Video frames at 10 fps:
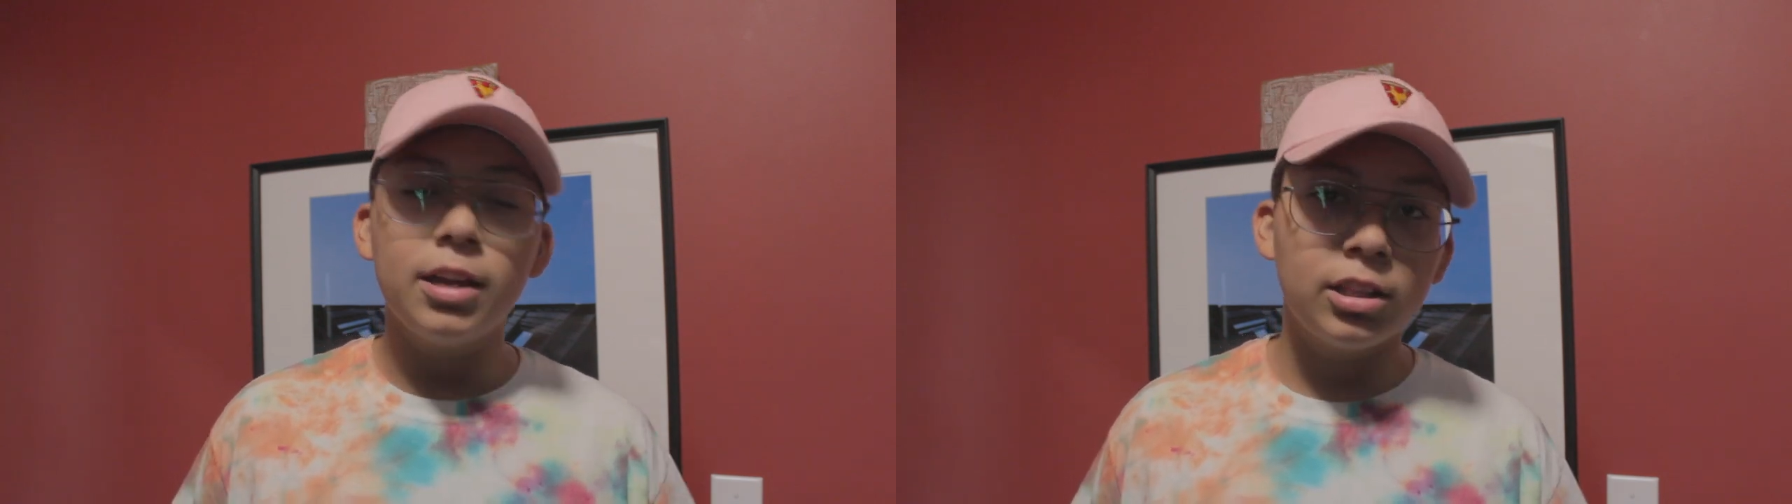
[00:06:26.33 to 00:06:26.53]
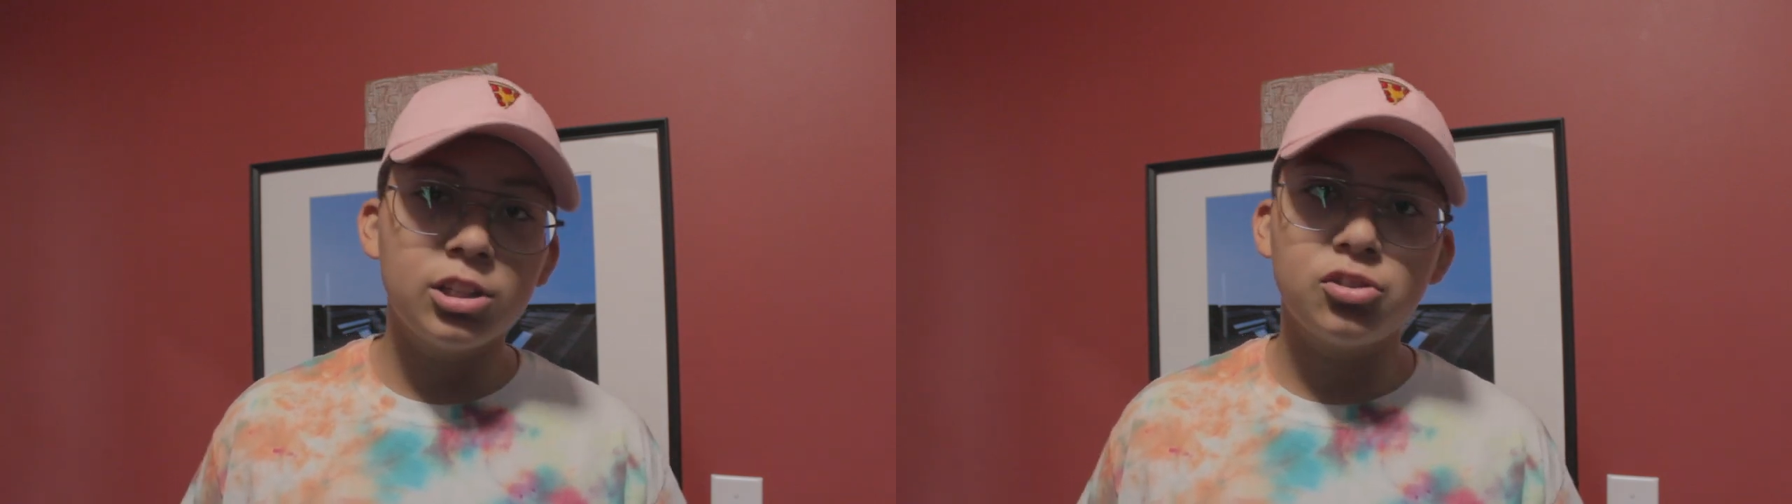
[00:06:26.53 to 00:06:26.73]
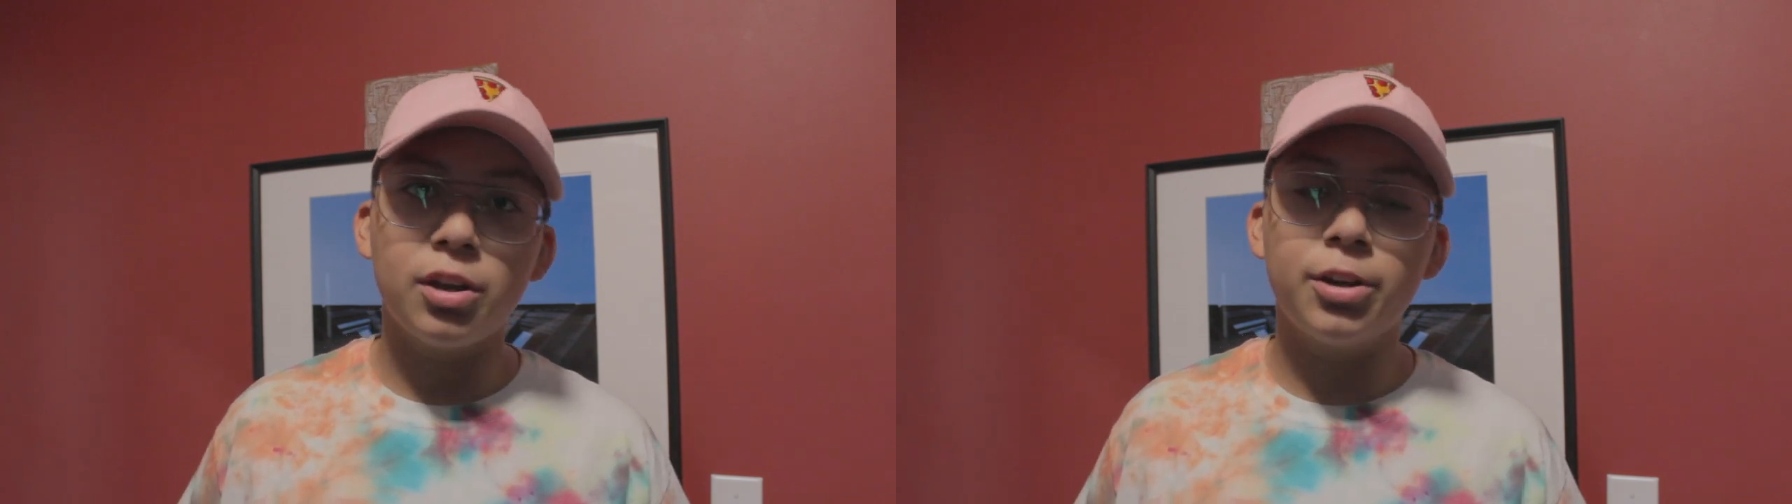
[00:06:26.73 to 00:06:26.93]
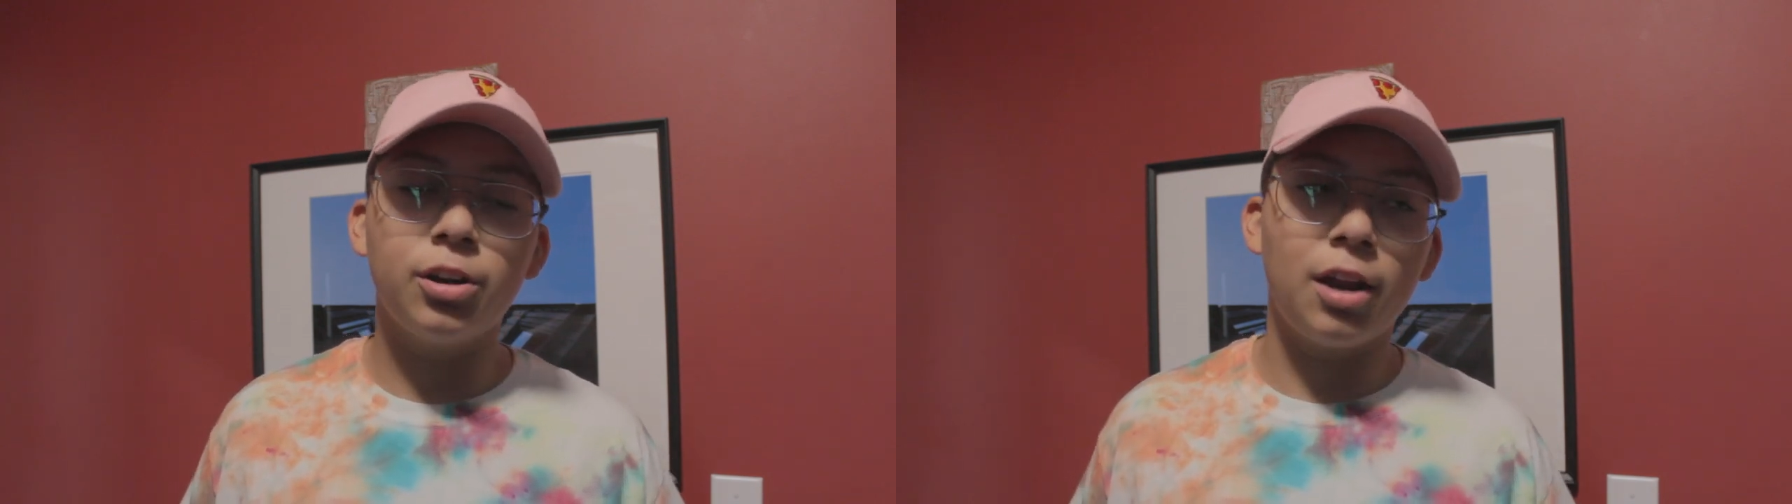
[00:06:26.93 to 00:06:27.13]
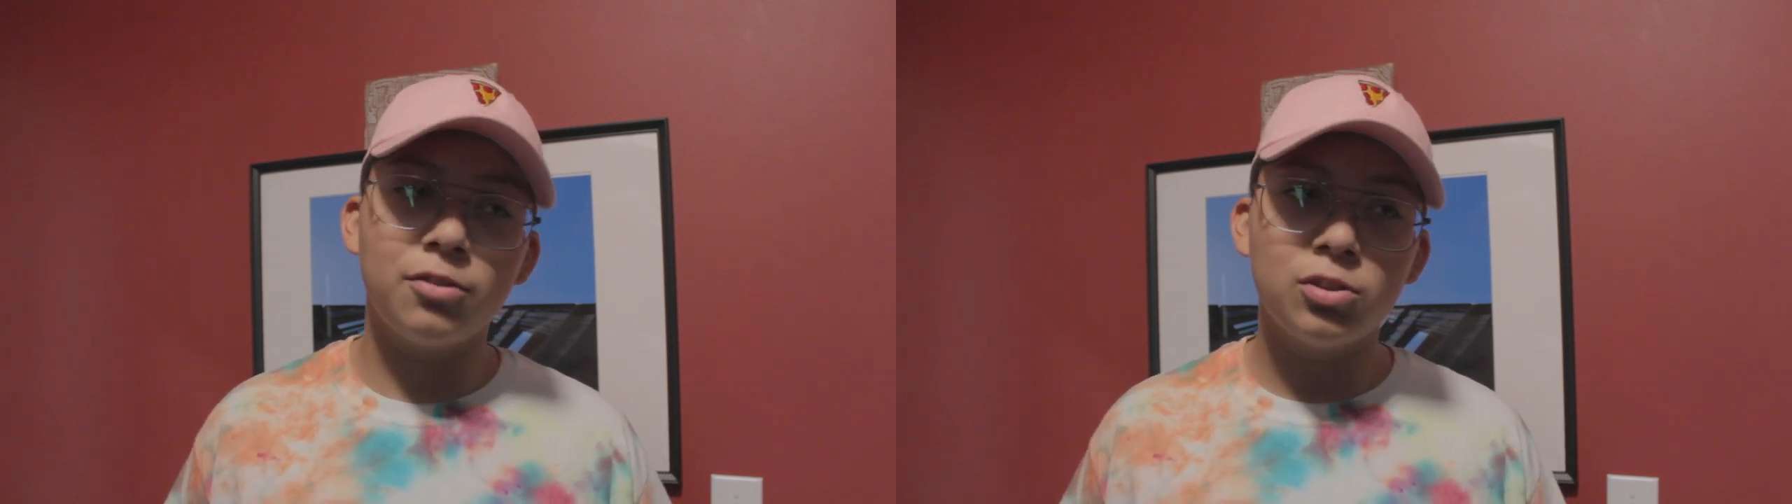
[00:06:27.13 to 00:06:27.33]

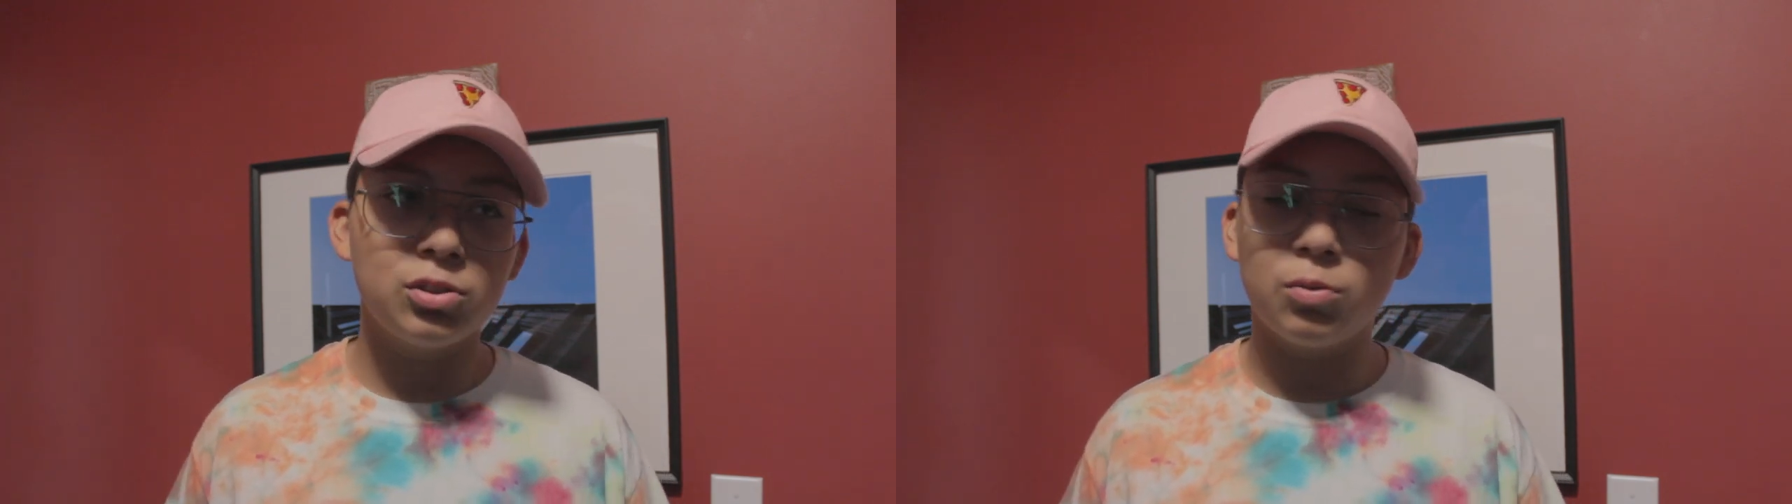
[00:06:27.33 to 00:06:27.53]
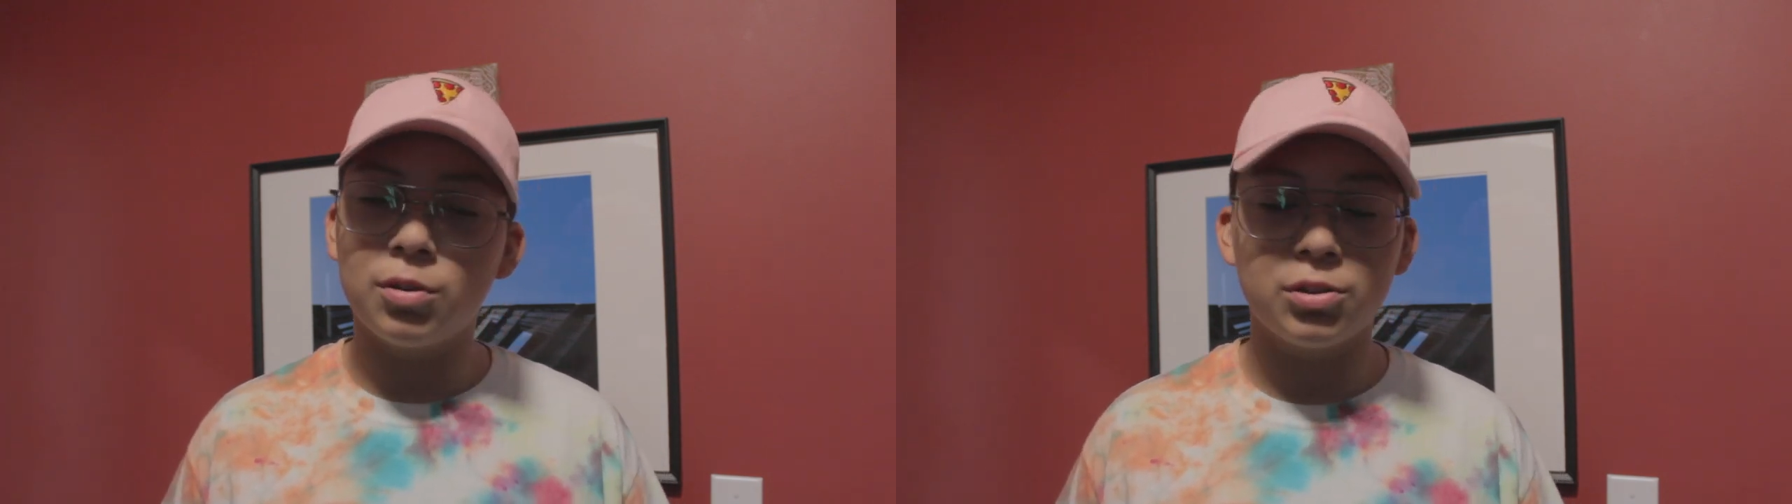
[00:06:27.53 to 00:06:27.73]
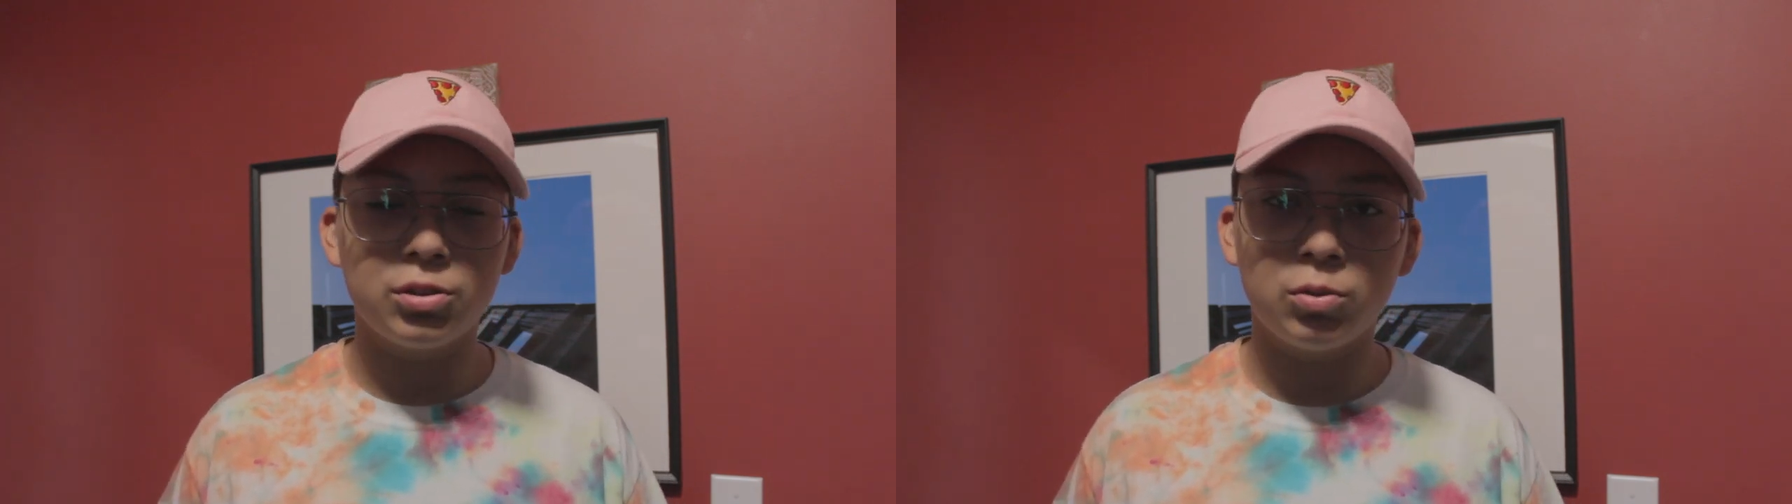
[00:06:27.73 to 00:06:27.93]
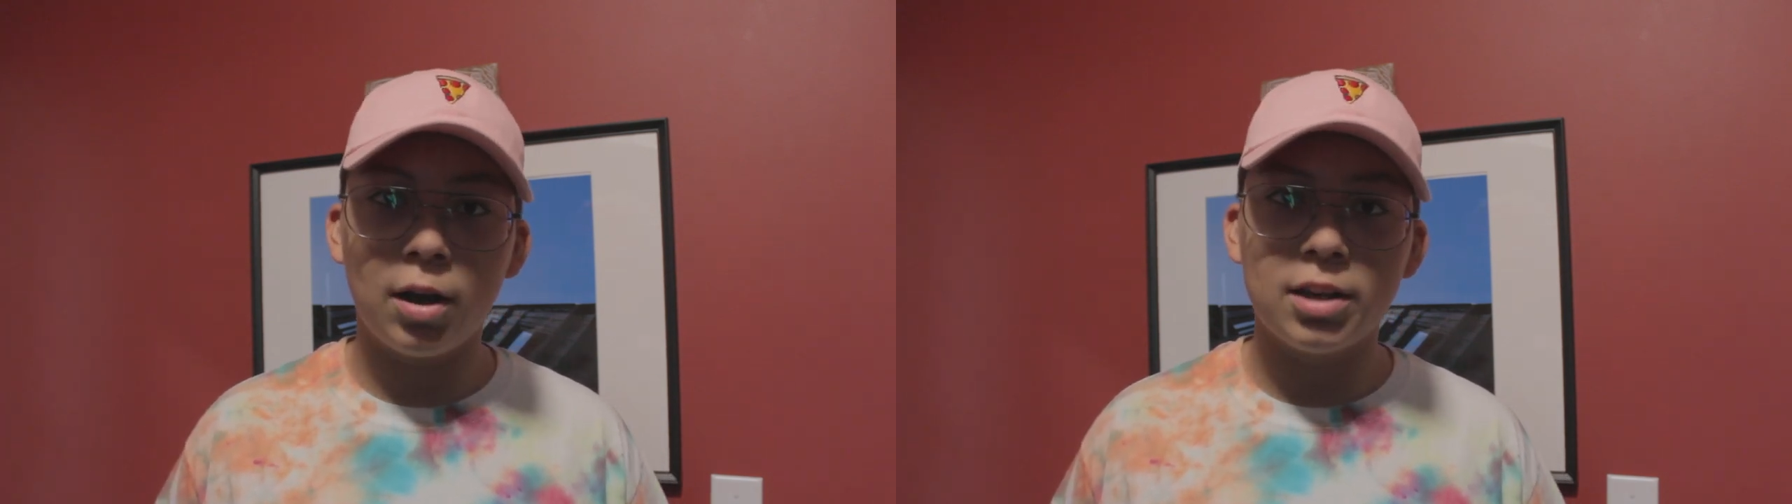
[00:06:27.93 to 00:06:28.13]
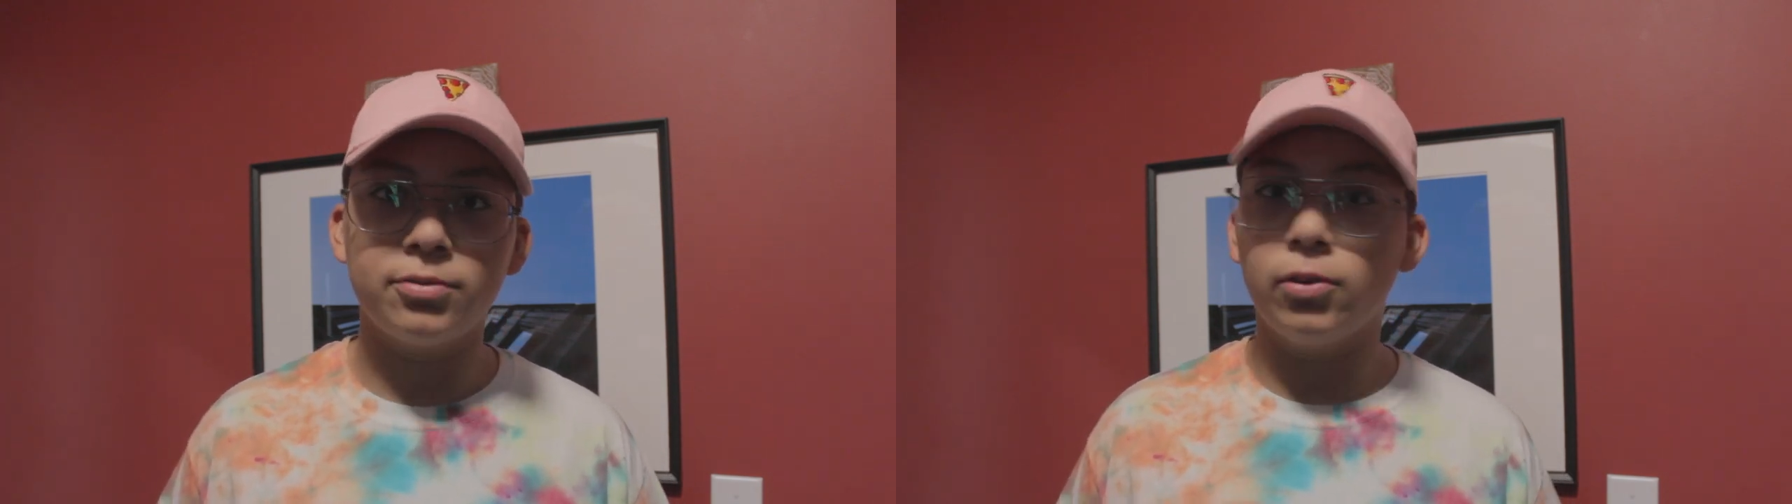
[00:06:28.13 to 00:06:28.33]
Illustrator I've used once or twice.